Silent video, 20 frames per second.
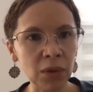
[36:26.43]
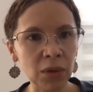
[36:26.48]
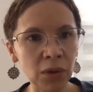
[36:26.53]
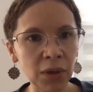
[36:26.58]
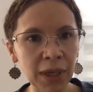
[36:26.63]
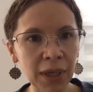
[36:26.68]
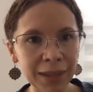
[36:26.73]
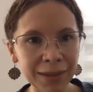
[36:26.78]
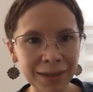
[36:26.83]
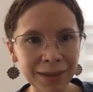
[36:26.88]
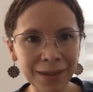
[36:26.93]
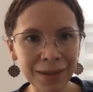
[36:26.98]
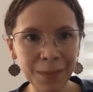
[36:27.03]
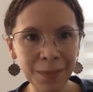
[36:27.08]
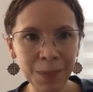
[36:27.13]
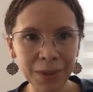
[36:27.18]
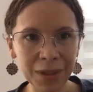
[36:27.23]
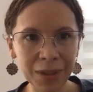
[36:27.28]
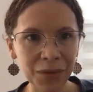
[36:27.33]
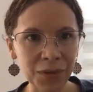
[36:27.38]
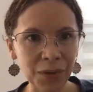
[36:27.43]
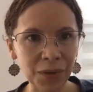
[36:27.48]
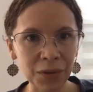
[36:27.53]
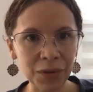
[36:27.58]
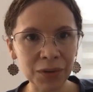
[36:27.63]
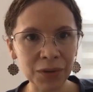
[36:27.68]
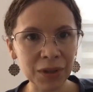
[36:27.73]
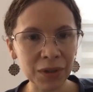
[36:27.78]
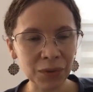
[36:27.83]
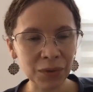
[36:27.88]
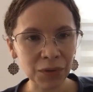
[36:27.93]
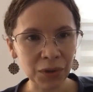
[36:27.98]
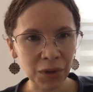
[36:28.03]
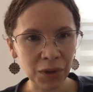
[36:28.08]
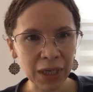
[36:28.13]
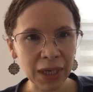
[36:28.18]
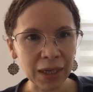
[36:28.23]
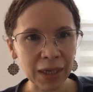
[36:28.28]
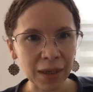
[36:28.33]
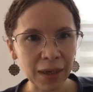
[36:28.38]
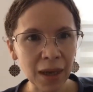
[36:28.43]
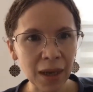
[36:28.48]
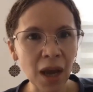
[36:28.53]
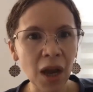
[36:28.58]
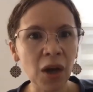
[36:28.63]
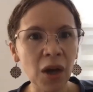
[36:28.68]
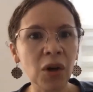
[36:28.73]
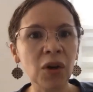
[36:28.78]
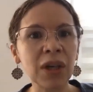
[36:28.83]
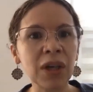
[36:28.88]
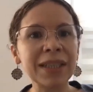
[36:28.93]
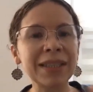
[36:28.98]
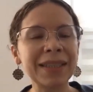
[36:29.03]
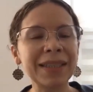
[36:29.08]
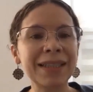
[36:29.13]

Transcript: with other types of